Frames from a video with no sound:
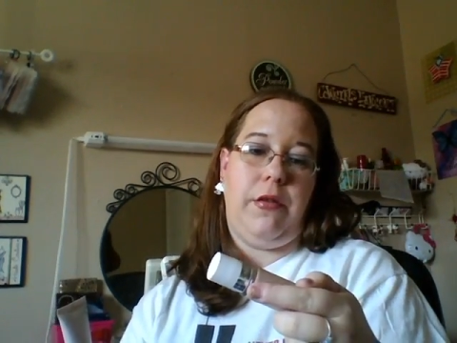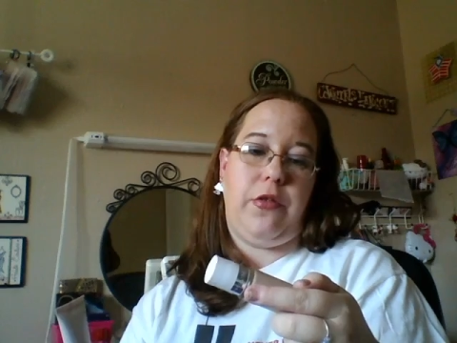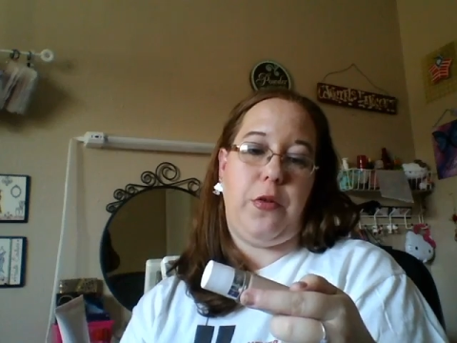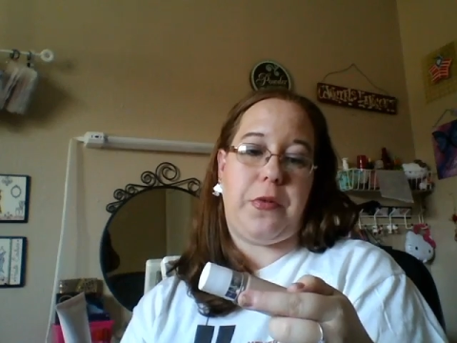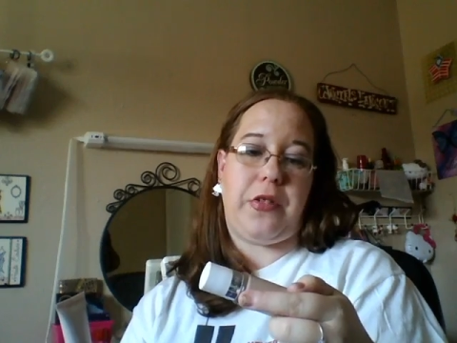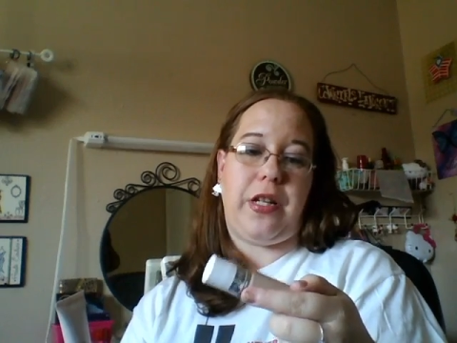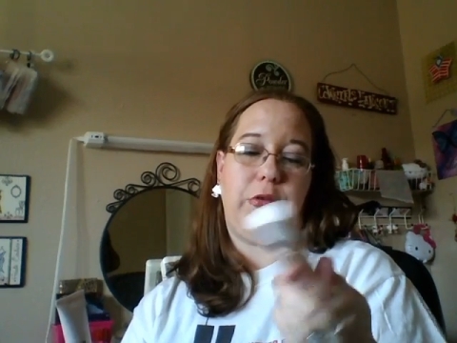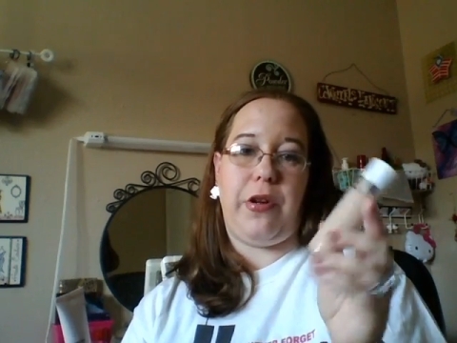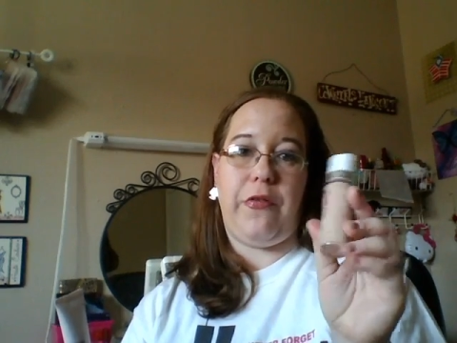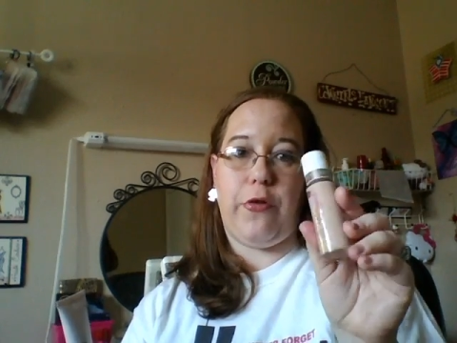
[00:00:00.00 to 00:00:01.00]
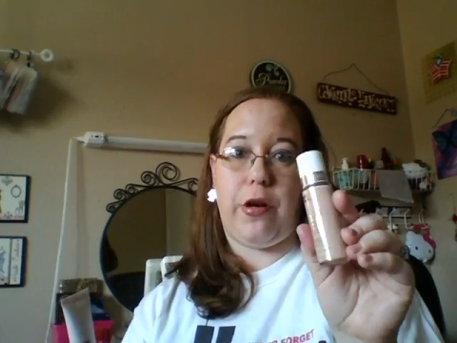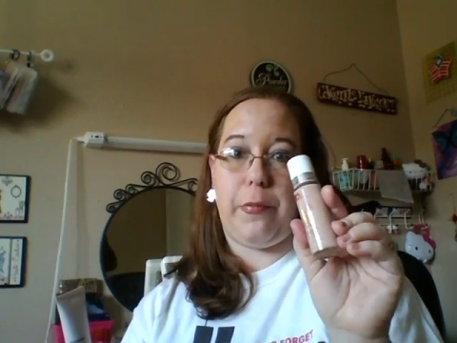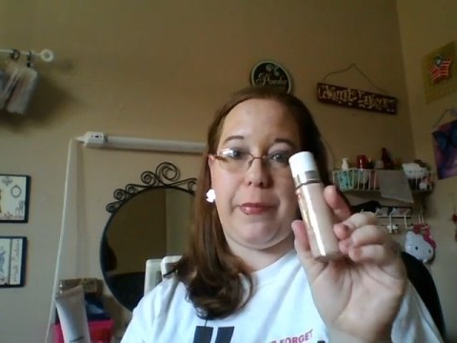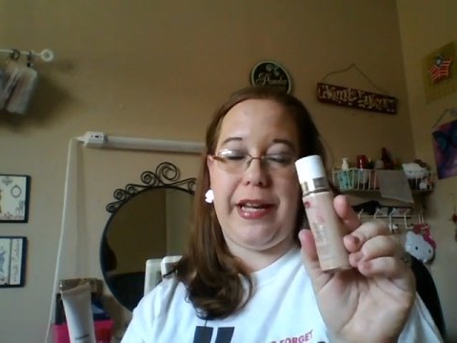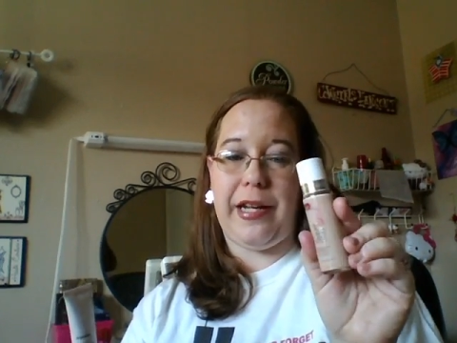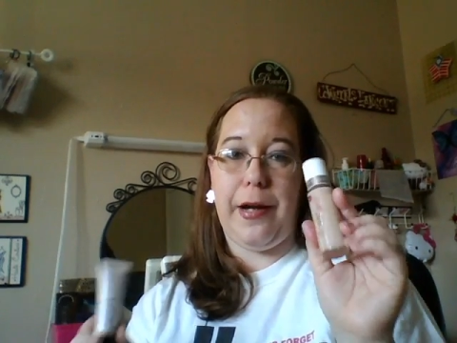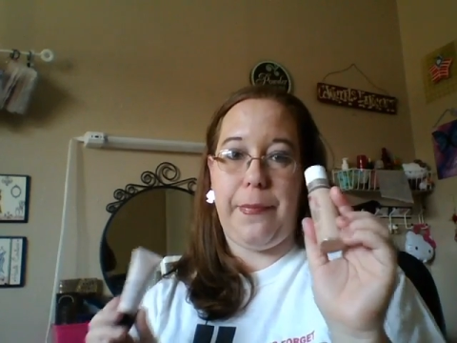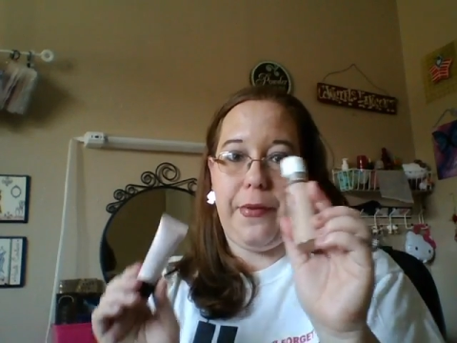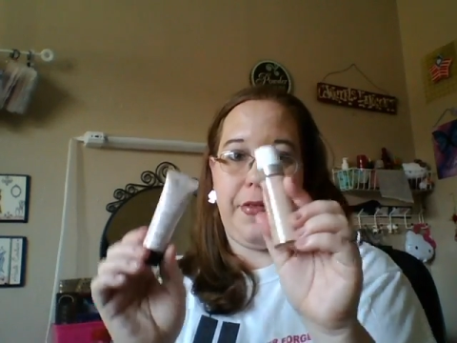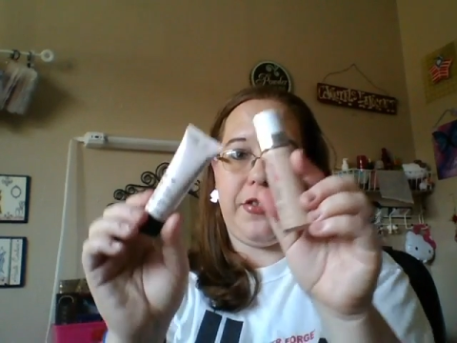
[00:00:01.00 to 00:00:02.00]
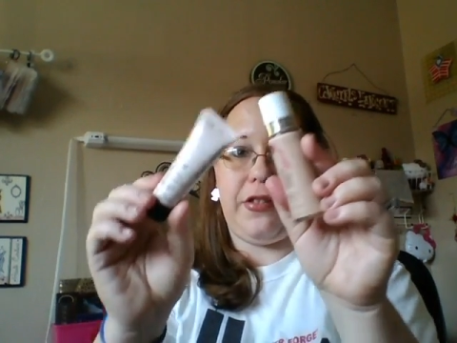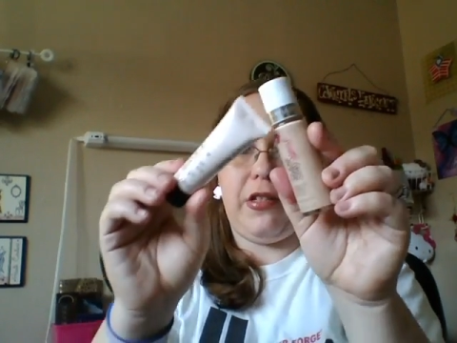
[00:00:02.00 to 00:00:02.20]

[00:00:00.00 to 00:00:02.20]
Super Stay 24-Hour Makeup. This